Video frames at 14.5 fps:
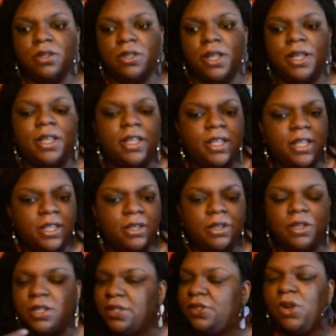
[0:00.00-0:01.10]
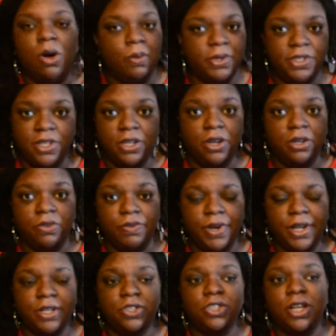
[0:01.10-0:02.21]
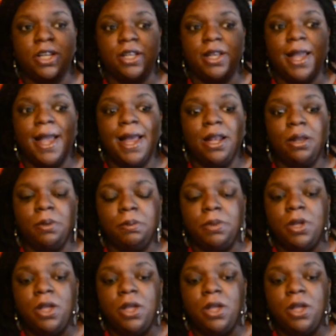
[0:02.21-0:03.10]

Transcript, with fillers: like he he's always stayed on the ranch, and Adam